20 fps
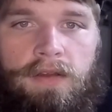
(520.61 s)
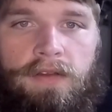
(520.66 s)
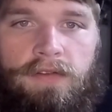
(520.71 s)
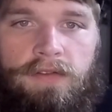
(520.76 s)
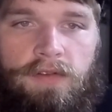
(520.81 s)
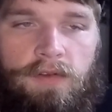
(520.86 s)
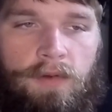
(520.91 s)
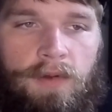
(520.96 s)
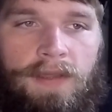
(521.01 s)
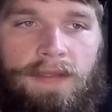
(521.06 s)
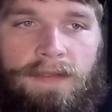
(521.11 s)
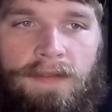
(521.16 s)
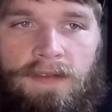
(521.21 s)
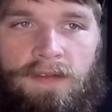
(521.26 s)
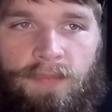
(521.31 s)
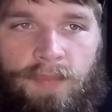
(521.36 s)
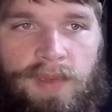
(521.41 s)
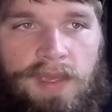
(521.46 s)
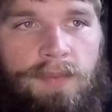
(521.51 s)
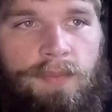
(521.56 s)
So you get
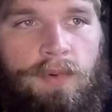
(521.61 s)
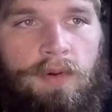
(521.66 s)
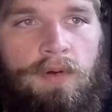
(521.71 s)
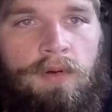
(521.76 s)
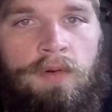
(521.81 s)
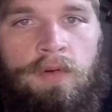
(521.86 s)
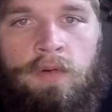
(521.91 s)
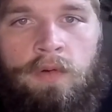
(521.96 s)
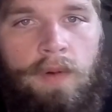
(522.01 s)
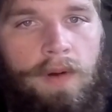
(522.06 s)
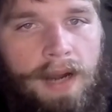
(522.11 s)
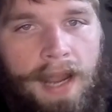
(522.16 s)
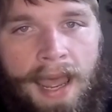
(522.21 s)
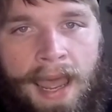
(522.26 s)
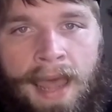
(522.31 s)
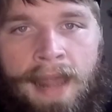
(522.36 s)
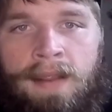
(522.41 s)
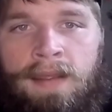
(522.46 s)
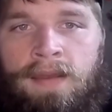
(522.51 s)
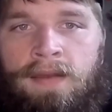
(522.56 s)
these people who are
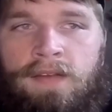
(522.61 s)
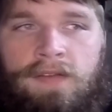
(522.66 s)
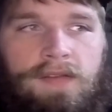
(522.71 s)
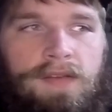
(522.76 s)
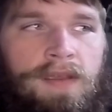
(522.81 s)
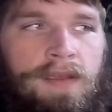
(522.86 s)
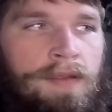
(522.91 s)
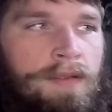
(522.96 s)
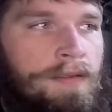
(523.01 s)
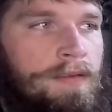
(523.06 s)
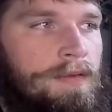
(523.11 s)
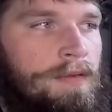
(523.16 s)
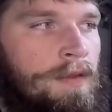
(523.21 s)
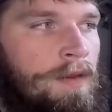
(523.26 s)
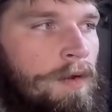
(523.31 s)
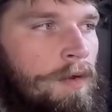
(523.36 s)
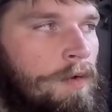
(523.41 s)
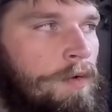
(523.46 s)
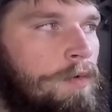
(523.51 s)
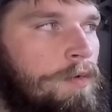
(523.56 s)
addicts, and
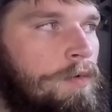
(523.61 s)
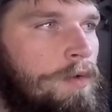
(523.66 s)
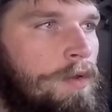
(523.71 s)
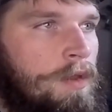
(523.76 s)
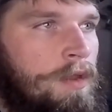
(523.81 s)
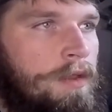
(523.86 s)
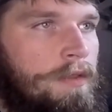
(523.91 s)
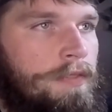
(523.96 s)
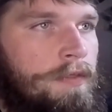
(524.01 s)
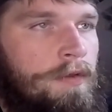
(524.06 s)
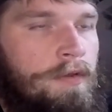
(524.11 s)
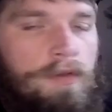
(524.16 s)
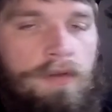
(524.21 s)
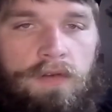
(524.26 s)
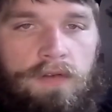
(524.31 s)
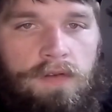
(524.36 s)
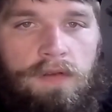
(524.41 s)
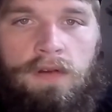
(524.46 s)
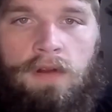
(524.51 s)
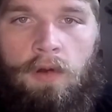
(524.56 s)
they're
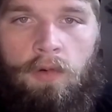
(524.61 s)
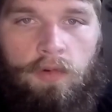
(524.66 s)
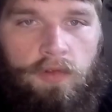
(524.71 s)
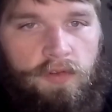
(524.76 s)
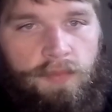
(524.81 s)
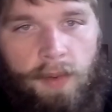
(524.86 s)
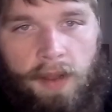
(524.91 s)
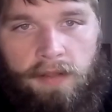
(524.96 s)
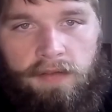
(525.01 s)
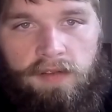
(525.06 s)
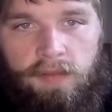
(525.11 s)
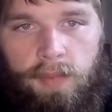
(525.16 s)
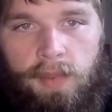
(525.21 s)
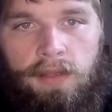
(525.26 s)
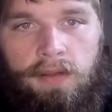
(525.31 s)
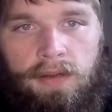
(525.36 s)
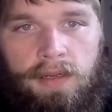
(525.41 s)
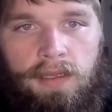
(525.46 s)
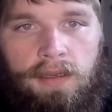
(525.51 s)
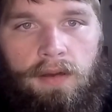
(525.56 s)
used to no
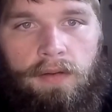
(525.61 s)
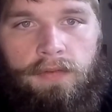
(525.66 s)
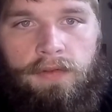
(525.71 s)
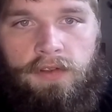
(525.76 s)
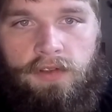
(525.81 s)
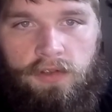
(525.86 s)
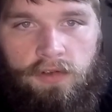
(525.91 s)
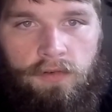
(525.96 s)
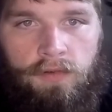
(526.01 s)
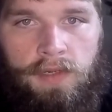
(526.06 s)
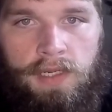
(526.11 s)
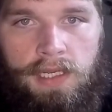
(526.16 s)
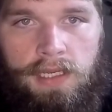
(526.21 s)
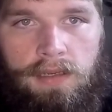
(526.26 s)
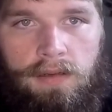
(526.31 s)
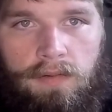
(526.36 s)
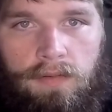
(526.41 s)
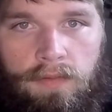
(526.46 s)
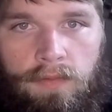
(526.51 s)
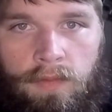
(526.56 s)
responsibility on the
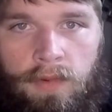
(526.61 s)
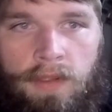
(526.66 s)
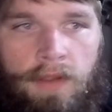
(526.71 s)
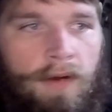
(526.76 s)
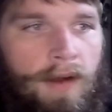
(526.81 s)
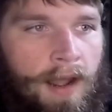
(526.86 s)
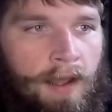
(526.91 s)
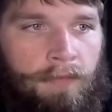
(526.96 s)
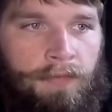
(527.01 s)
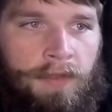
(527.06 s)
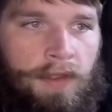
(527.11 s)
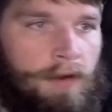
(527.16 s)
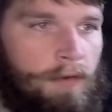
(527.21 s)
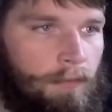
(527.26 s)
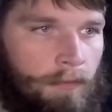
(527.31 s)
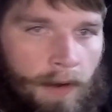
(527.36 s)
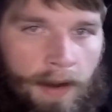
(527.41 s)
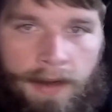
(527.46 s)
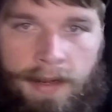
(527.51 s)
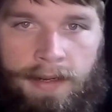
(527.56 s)
street when they're out there
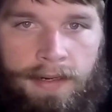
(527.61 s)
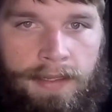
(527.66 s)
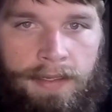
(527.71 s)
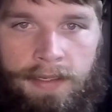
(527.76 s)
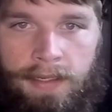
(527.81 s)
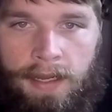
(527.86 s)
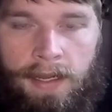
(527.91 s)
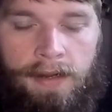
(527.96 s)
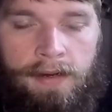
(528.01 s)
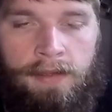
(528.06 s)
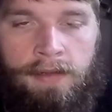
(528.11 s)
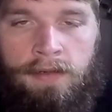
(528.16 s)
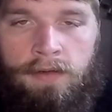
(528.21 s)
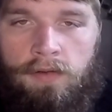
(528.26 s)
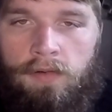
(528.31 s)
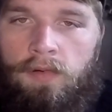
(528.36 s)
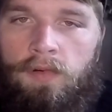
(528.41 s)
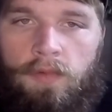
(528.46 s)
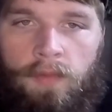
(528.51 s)
running and gunning, doing